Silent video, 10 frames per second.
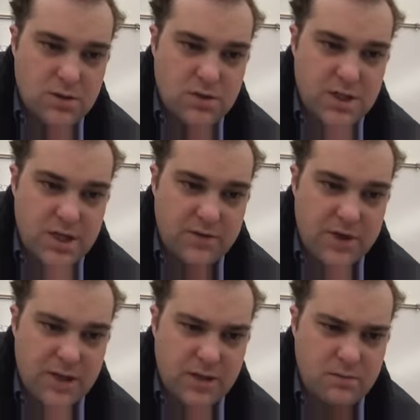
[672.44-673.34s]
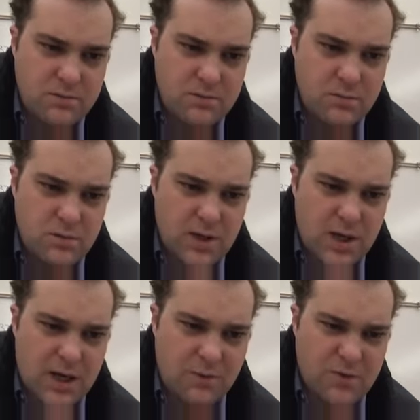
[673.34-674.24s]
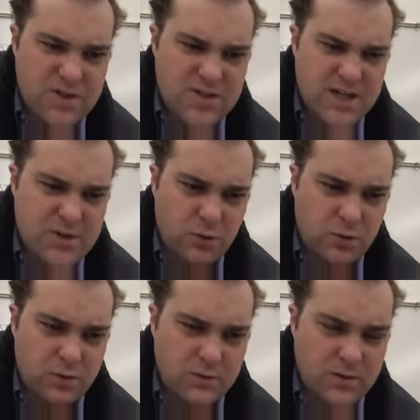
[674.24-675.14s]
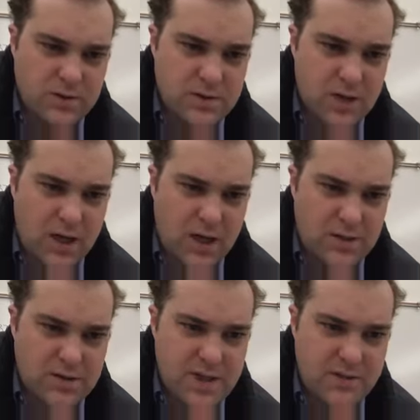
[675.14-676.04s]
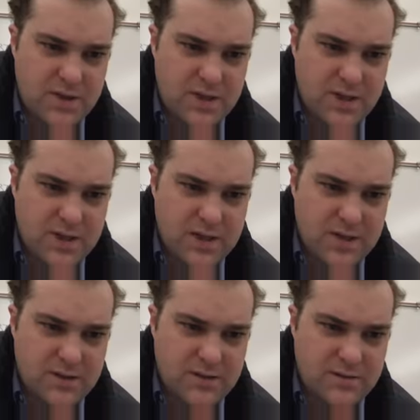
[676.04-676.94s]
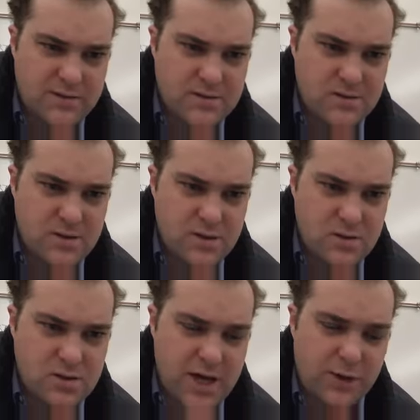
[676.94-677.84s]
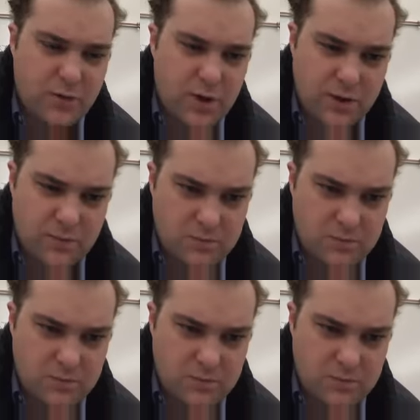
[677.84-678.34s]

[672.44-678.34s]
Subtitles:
TV. Which is that? Total TV is tidal volume.